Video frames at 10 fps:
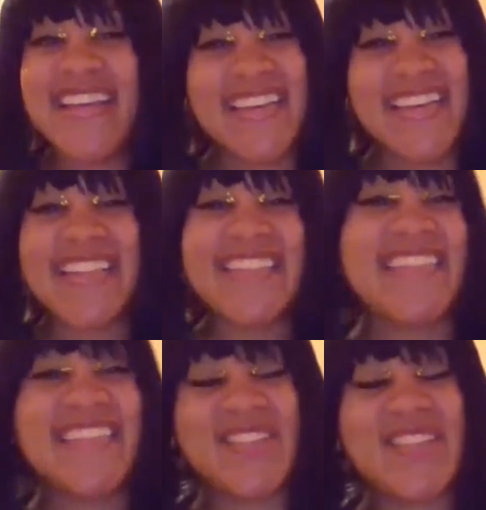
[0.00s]
It's
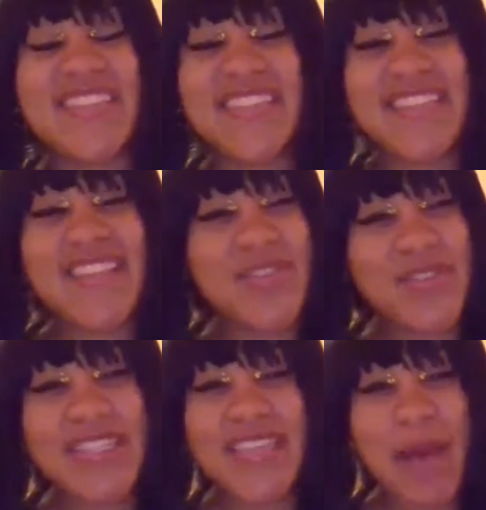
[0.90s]
just
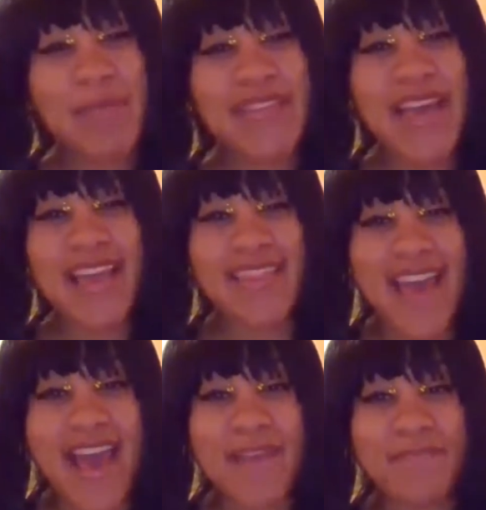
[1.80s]
little steps like
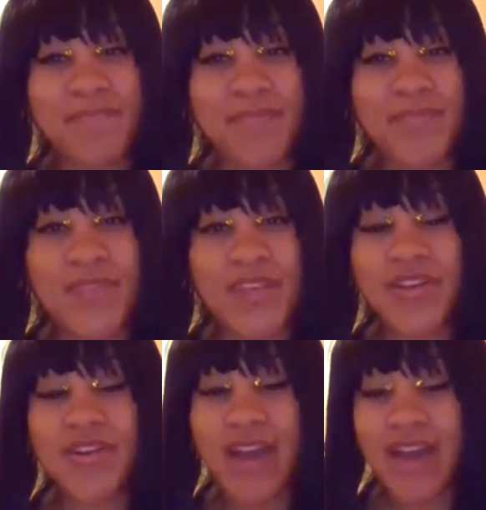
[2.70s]
that.
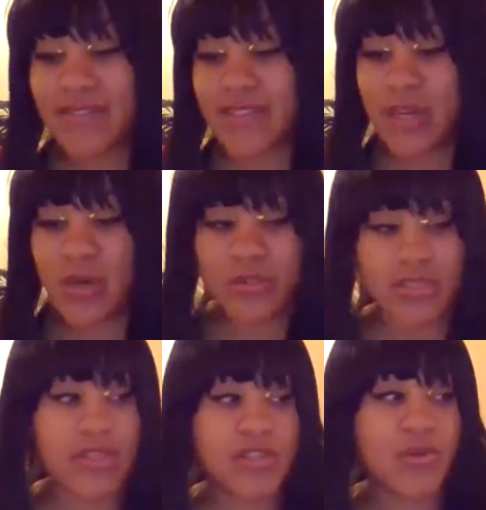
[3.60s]
You don't have to go
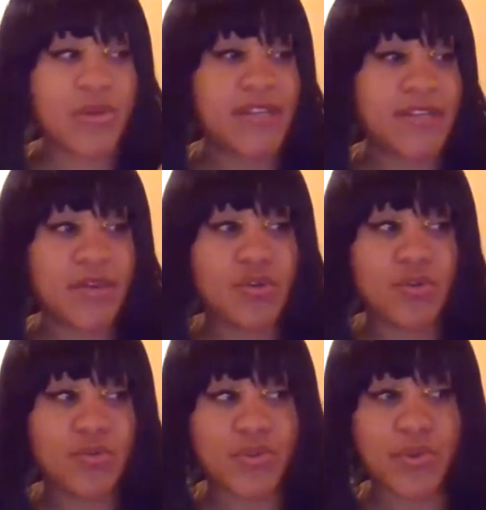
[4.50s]
to these crazy
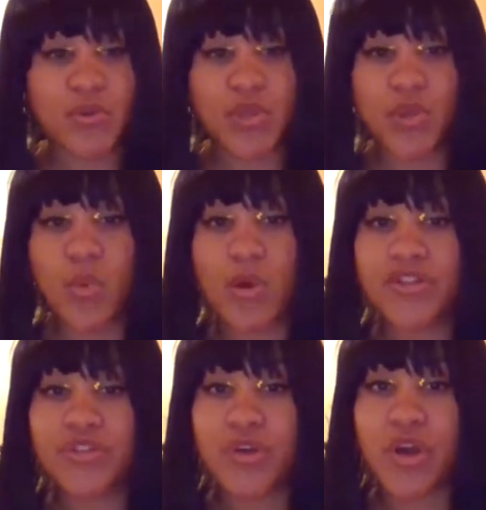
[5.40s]
gurus who
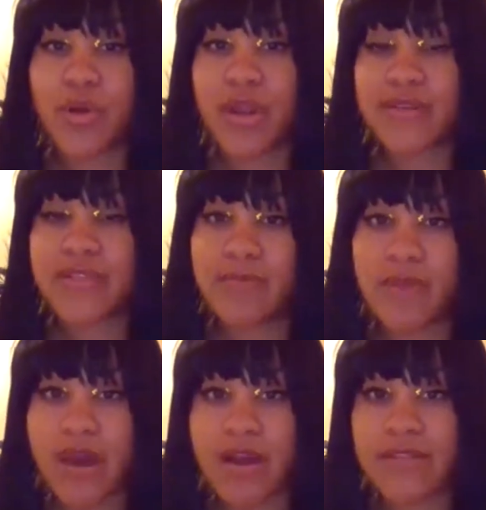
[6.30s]
want you to go to their
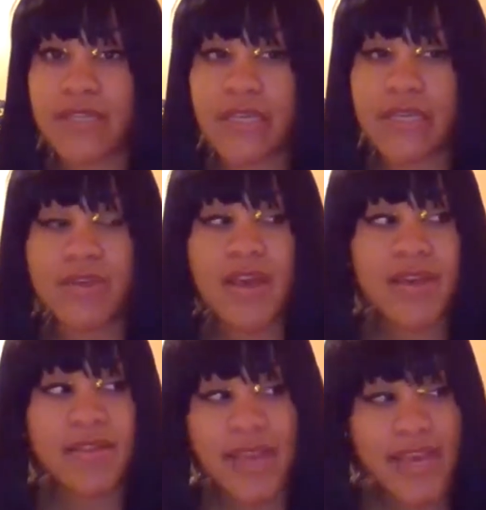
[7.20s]
seminars and then
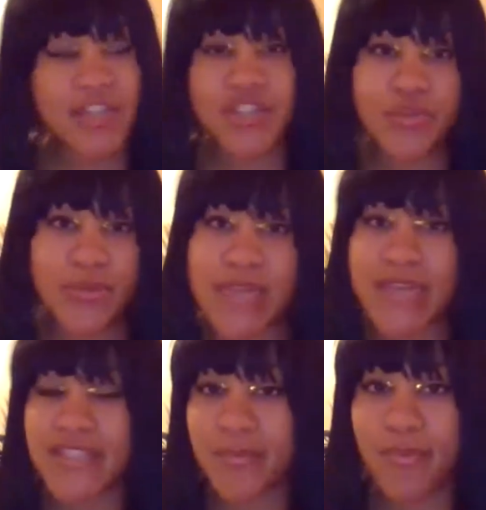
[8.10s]
they hit you with
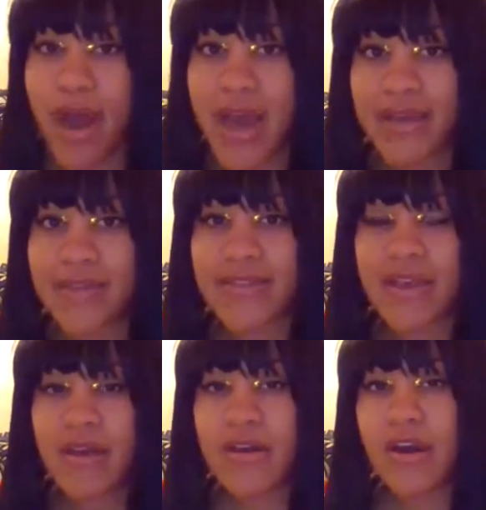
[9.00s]
that surprise
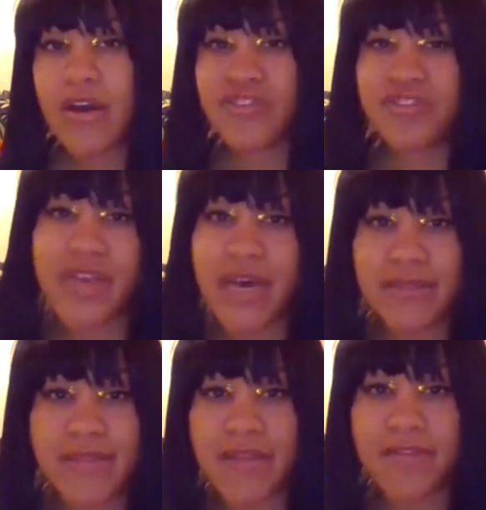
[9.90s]

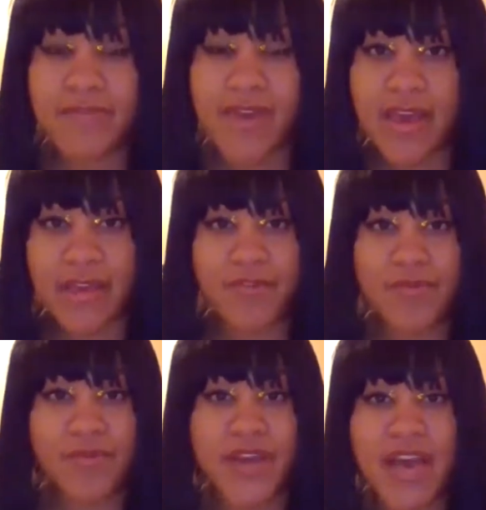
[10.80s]
$100,000 fee if
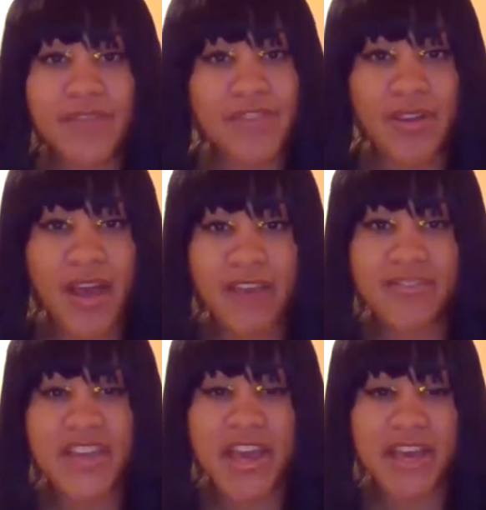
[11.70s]
you want to have your
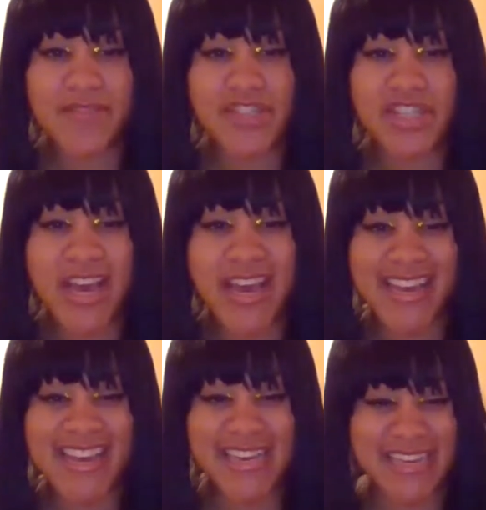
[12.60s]
life saved and
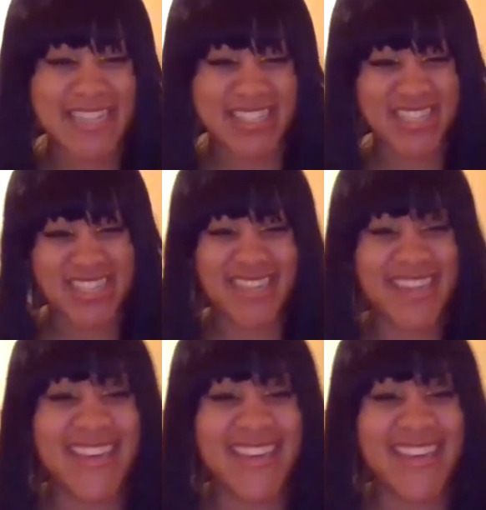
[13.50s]
changed.